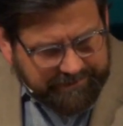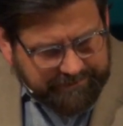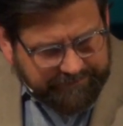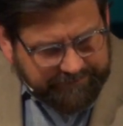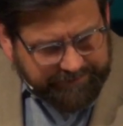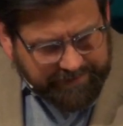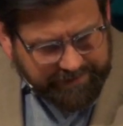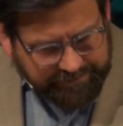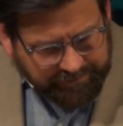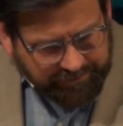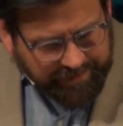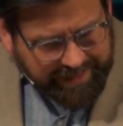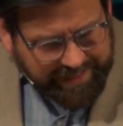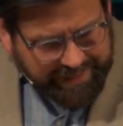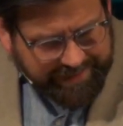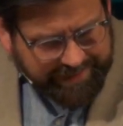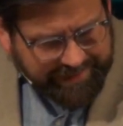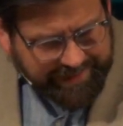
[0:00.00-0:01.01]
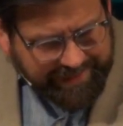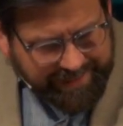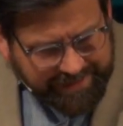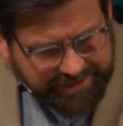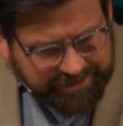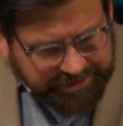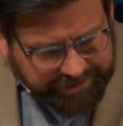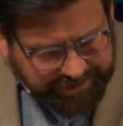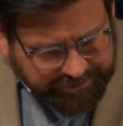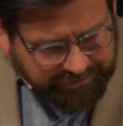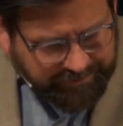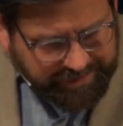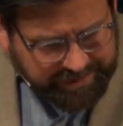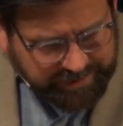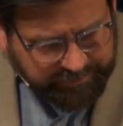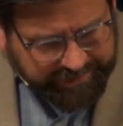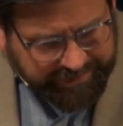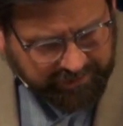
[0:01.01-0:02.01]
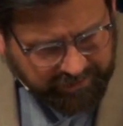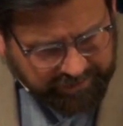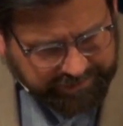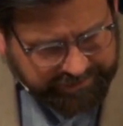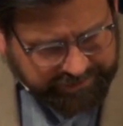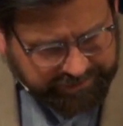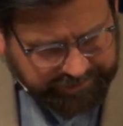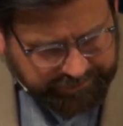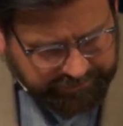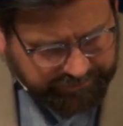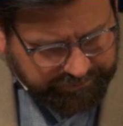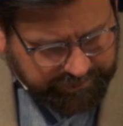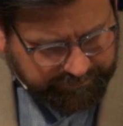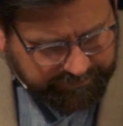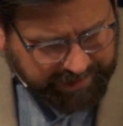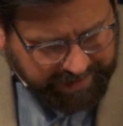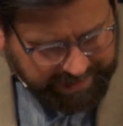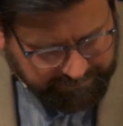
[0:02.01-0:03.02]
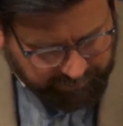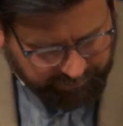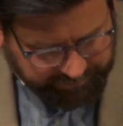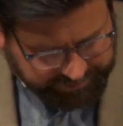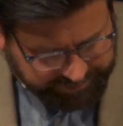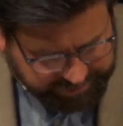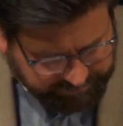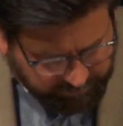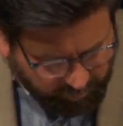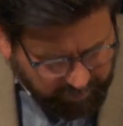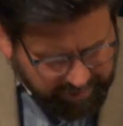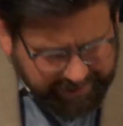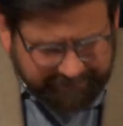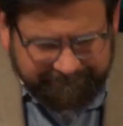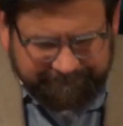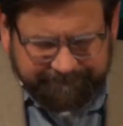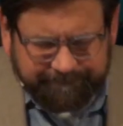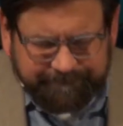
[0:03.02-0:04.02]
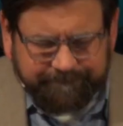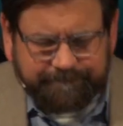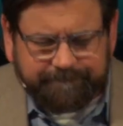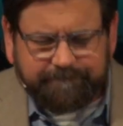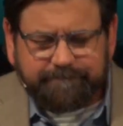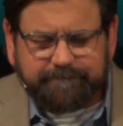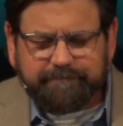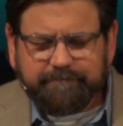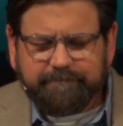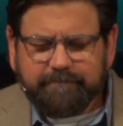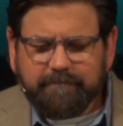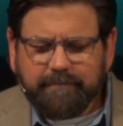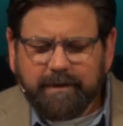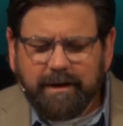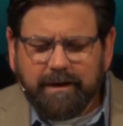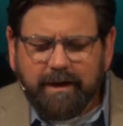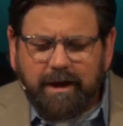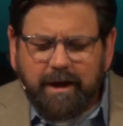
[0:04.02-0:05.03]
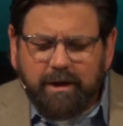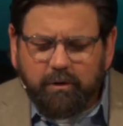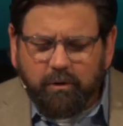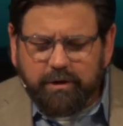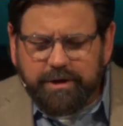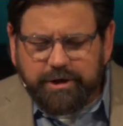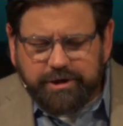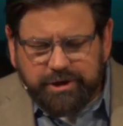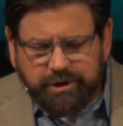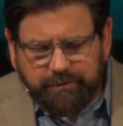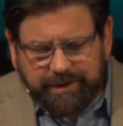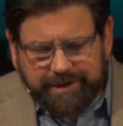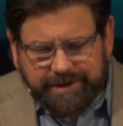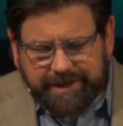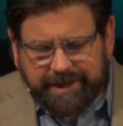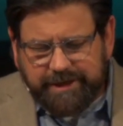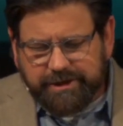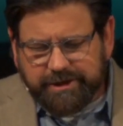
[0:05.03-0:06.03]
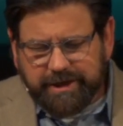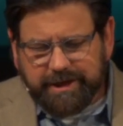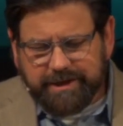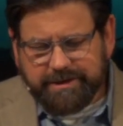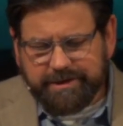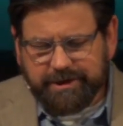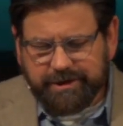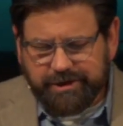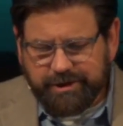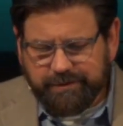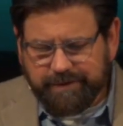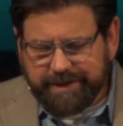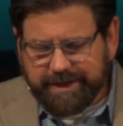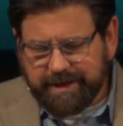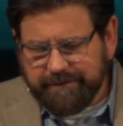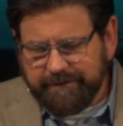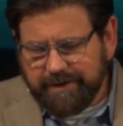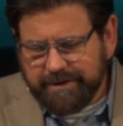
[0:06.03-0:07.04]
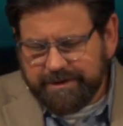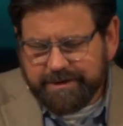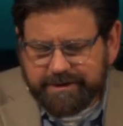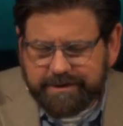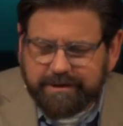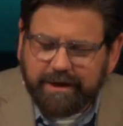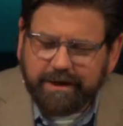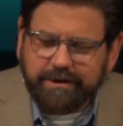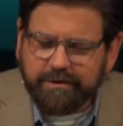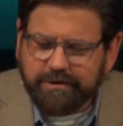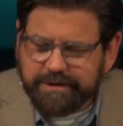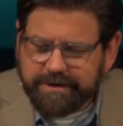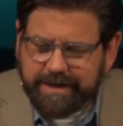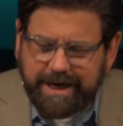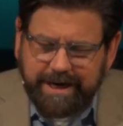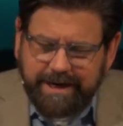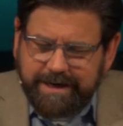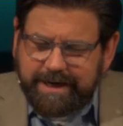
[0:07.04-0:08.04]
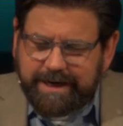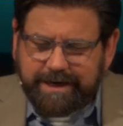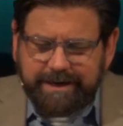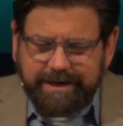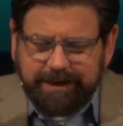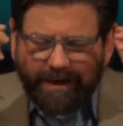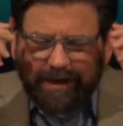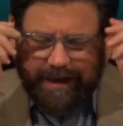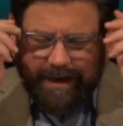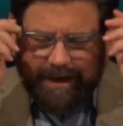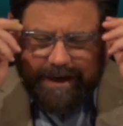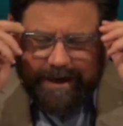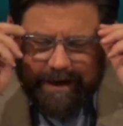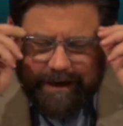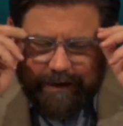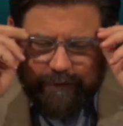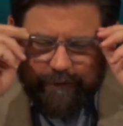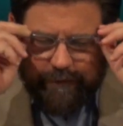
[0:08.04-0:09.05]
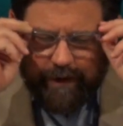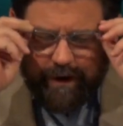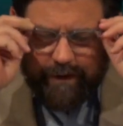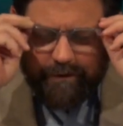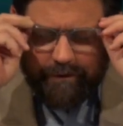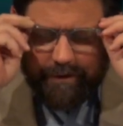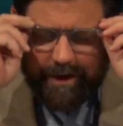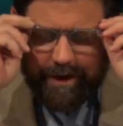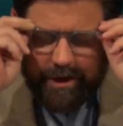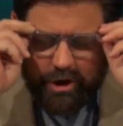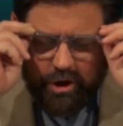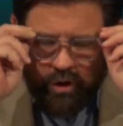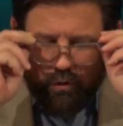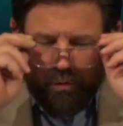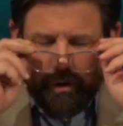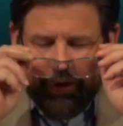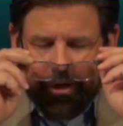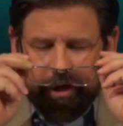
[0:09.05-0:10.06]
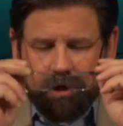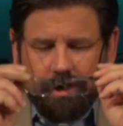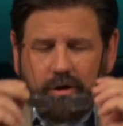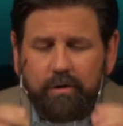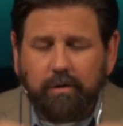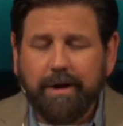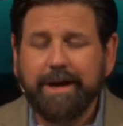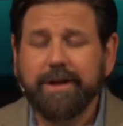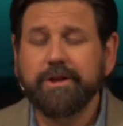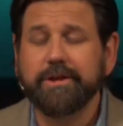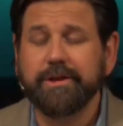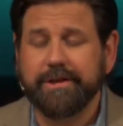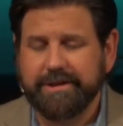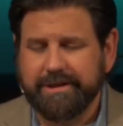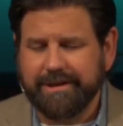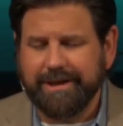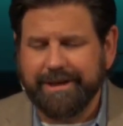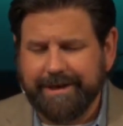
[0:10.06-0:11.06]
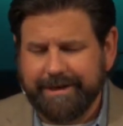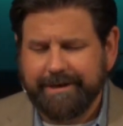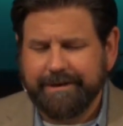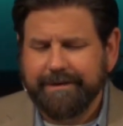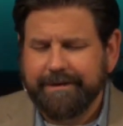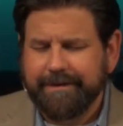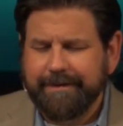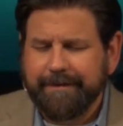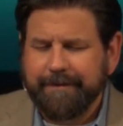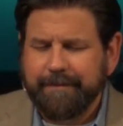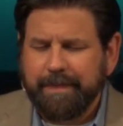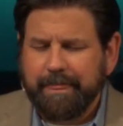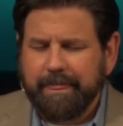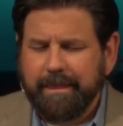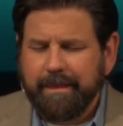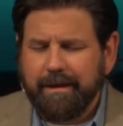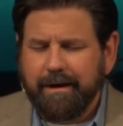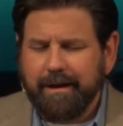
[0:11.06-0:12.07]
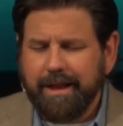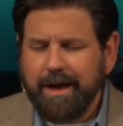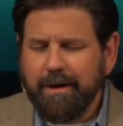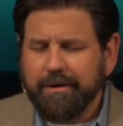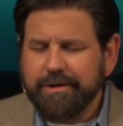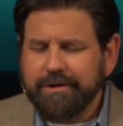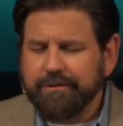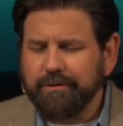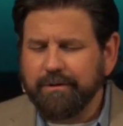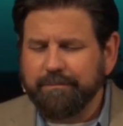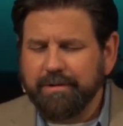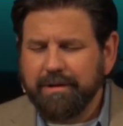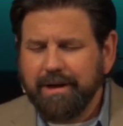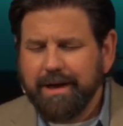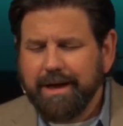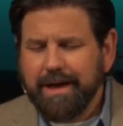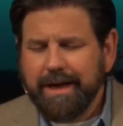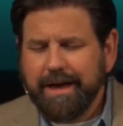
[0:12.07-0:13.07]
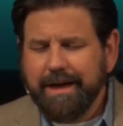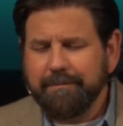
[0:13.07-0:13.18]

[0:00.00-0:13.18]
Father, I ask you as we look to the Bible this morning, Lord, that you would teach us, that you would give us understanding. Father, that you would graciously allow us to apply